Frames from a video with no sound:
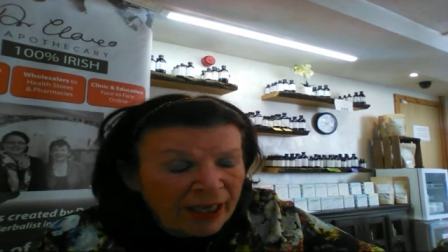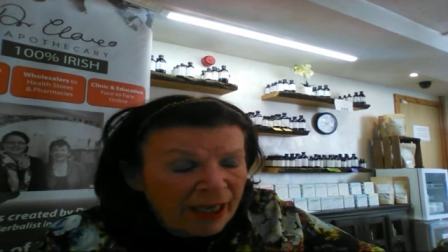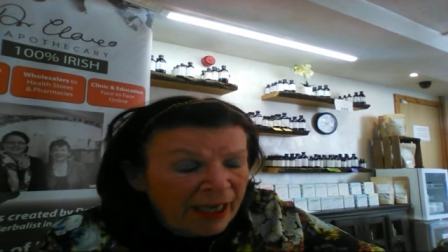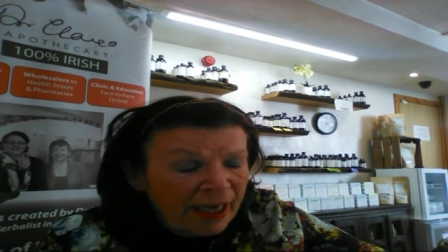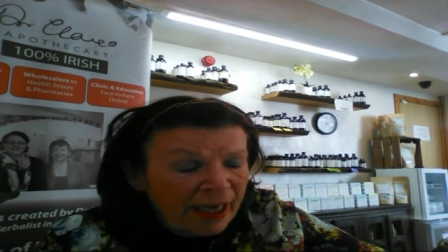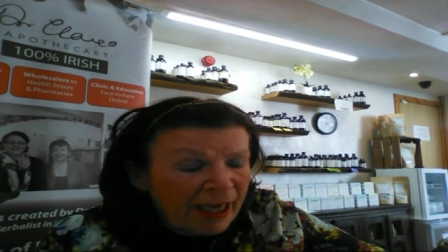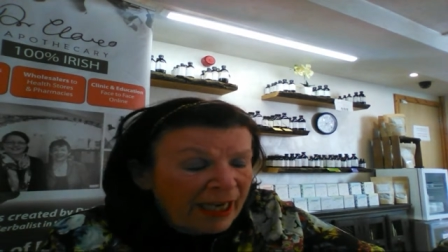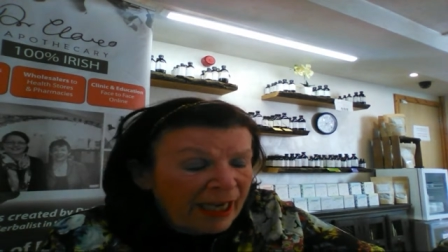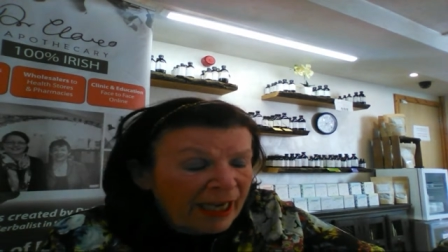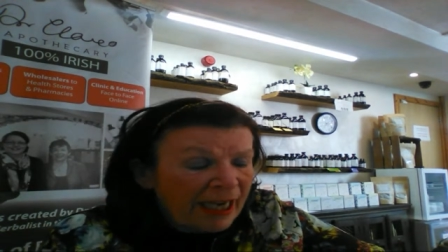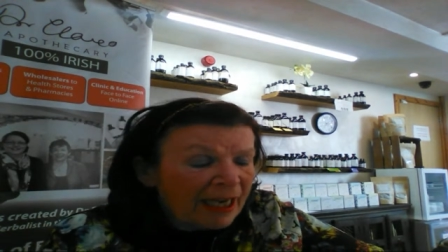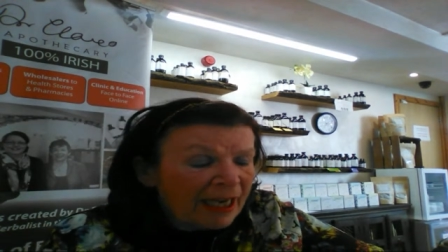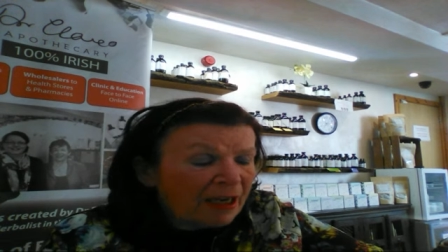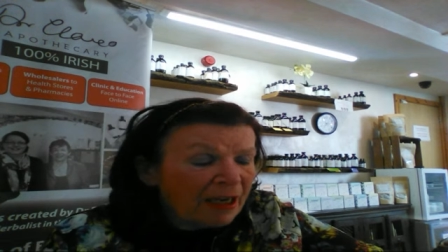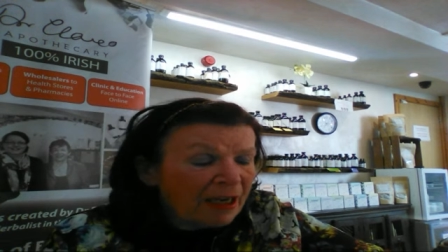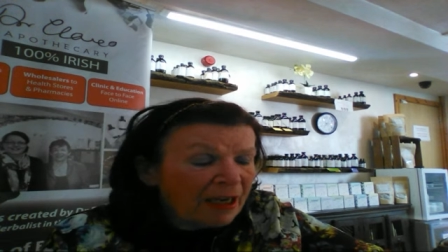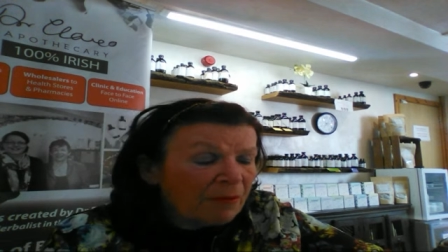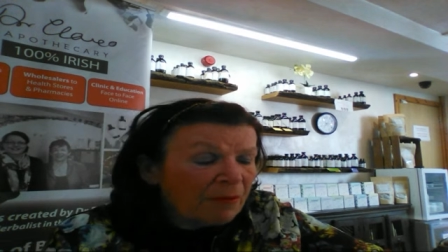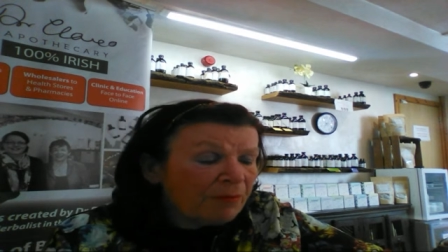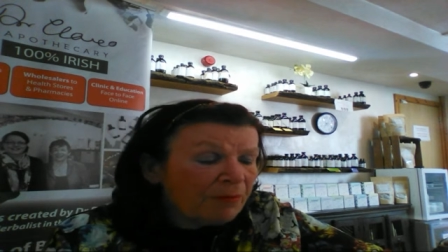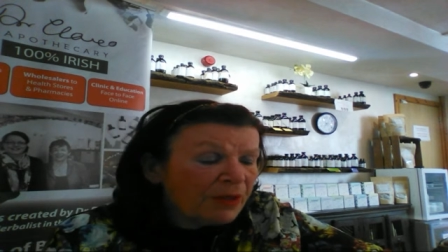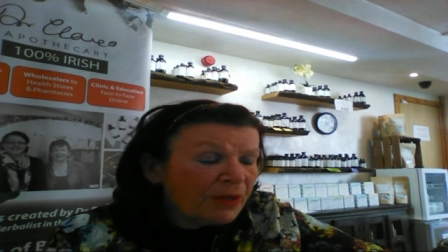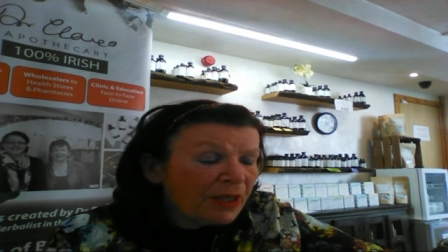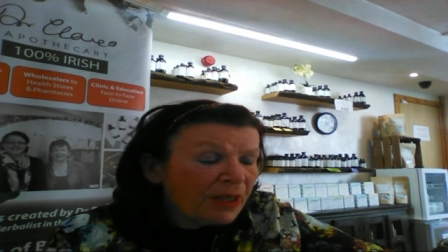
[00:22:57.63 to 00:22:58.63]
um,
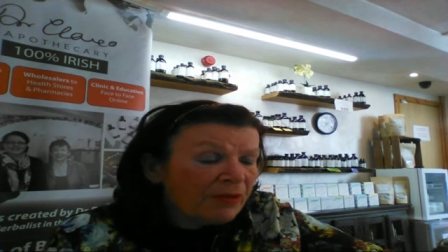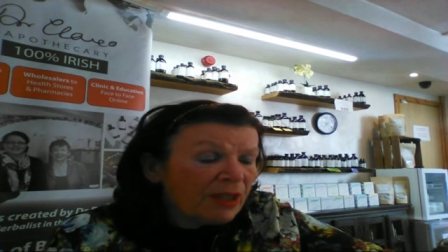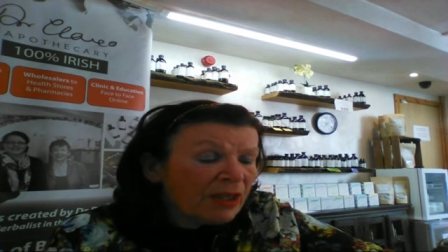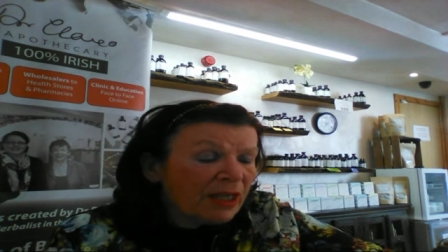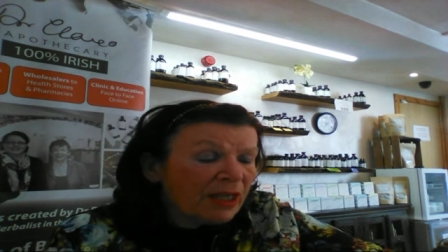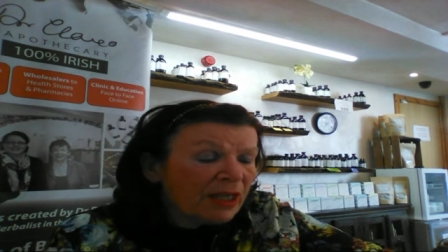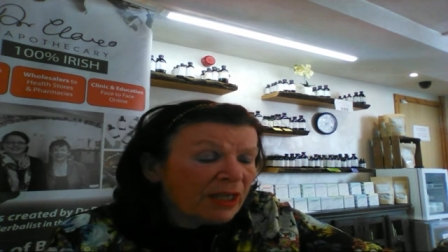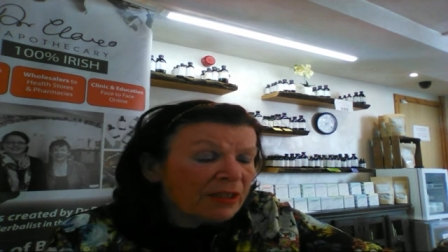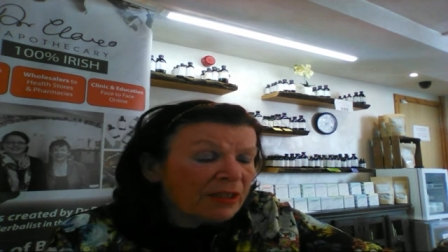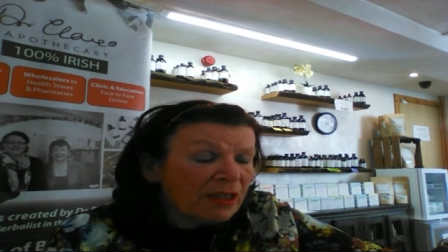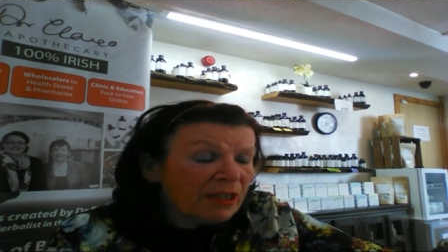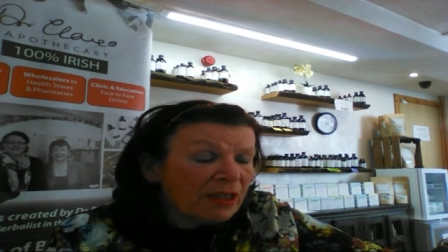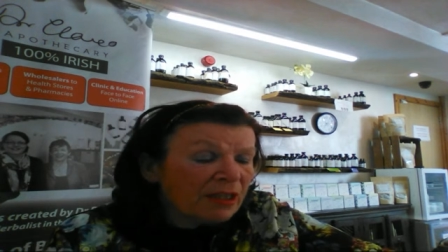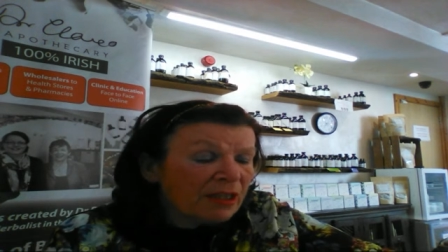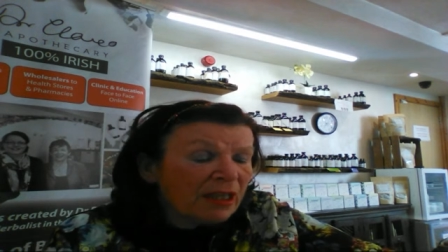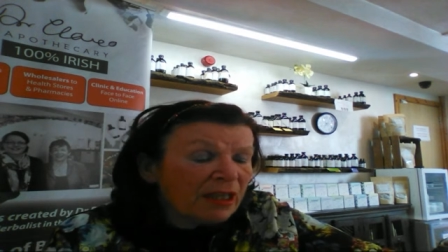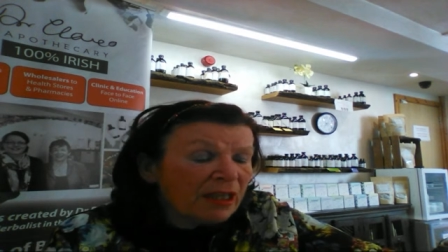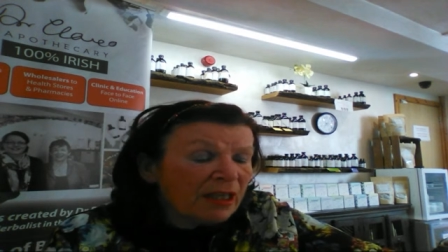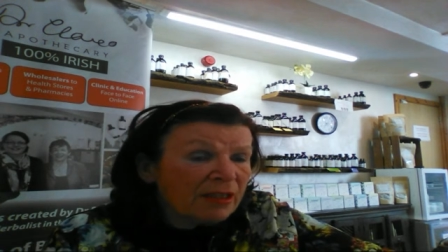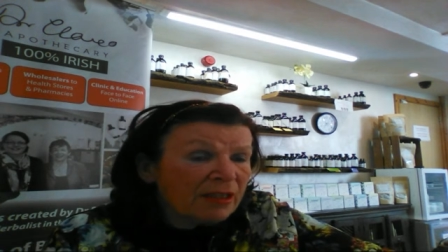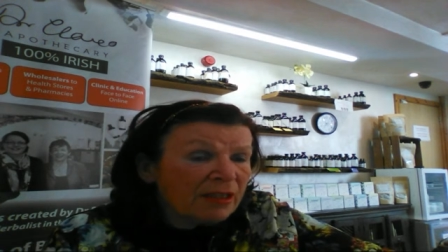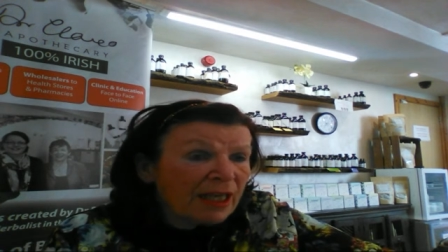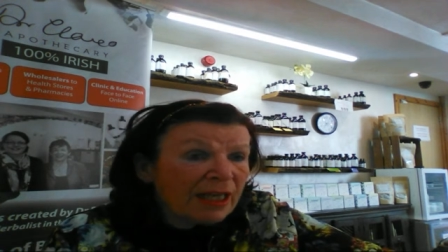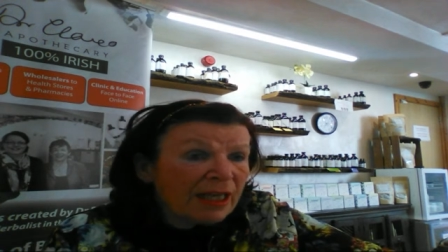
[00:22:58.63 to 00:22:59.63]
that uh,
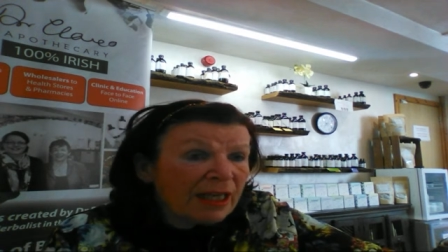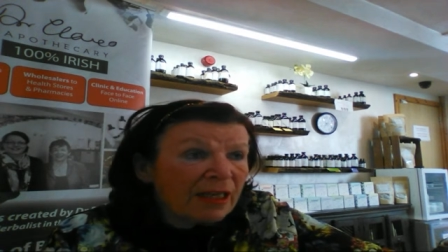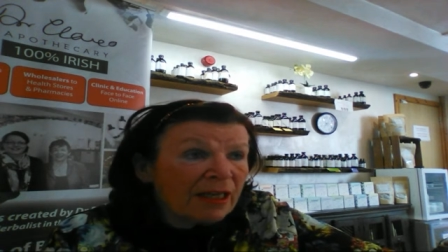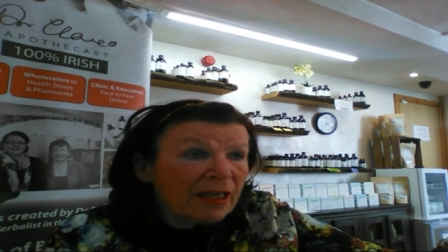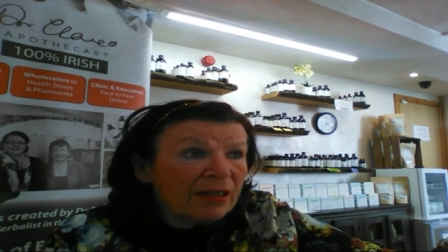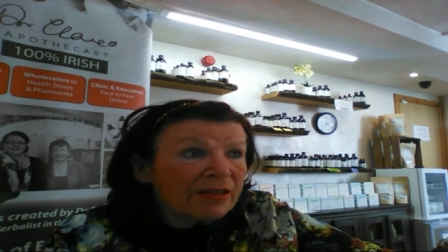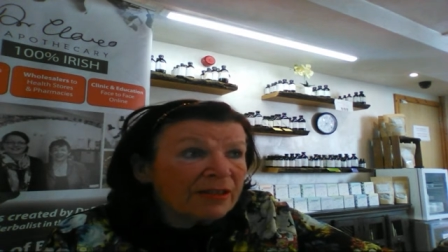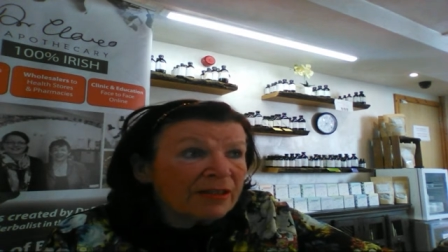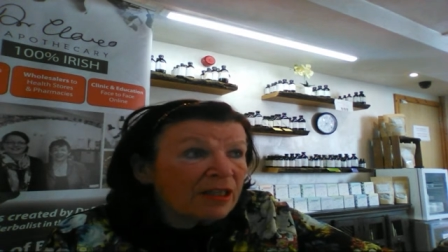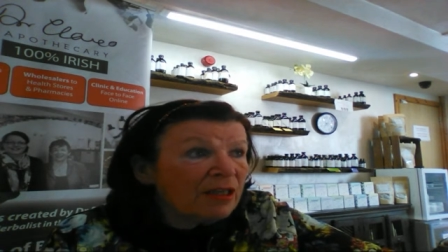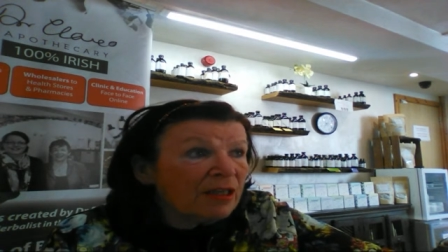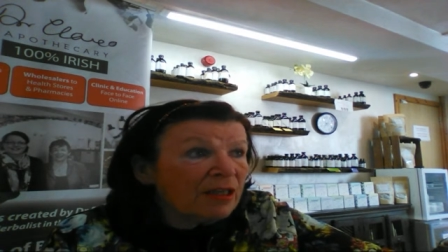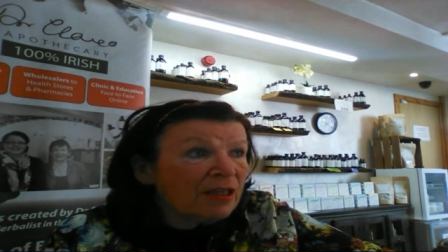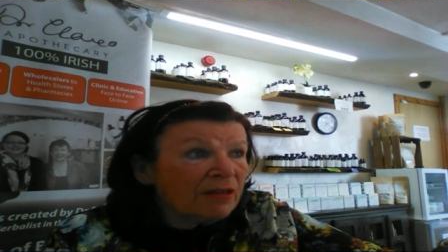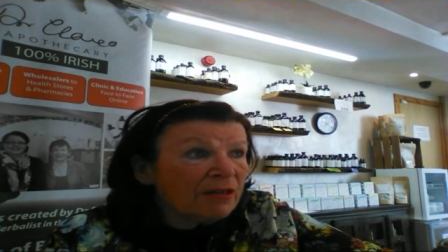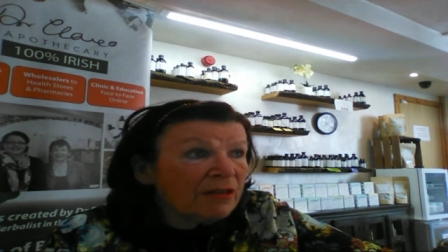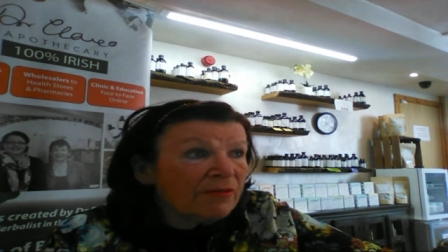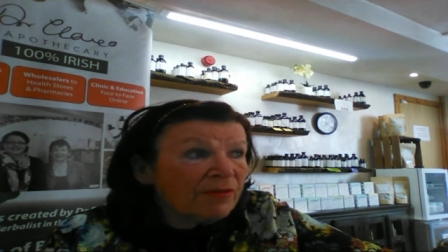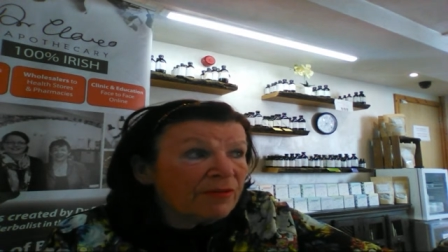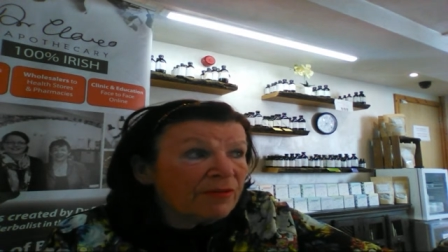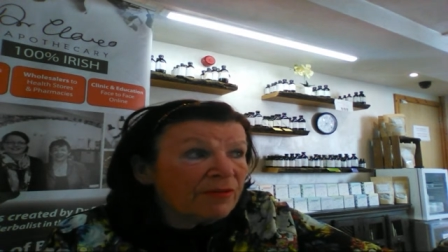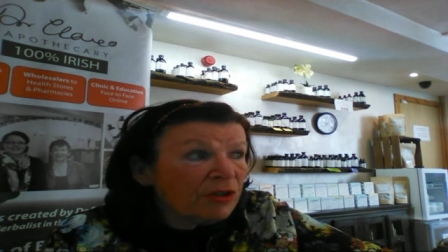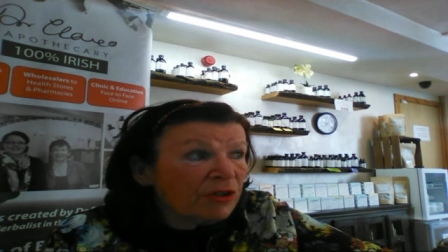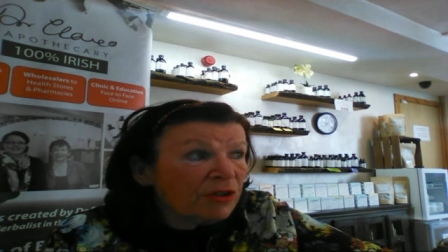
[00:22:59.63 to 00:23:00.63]
nettles are very
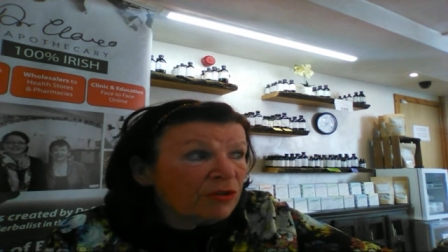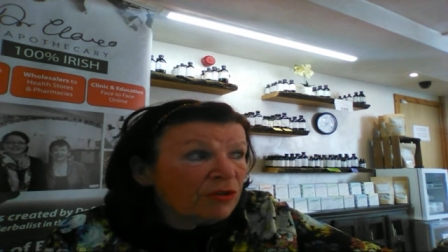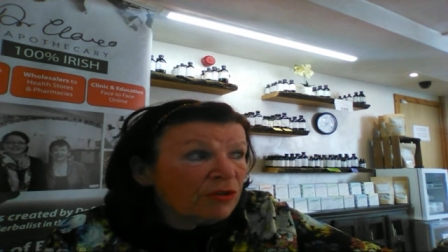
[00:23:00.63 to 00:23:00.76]
good